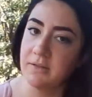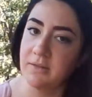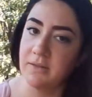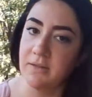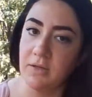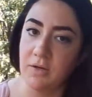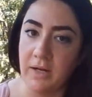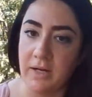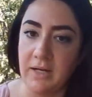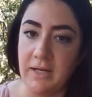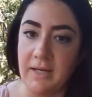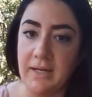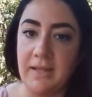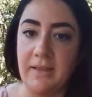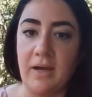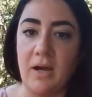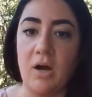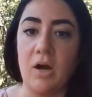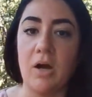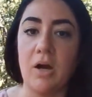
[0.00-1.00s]
you kind of
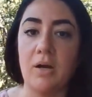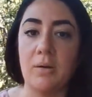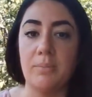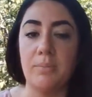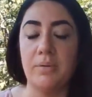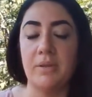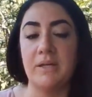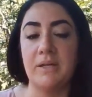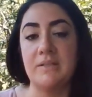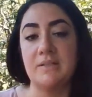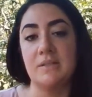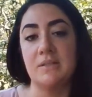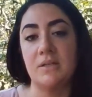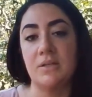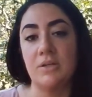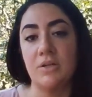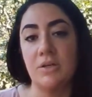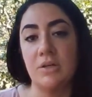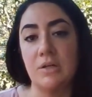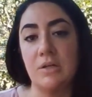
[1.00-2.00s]
get like hard places
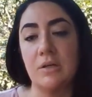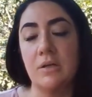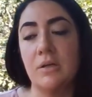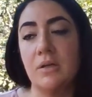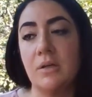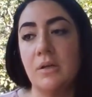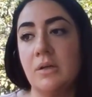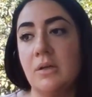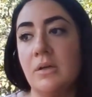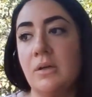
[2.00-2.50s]
on your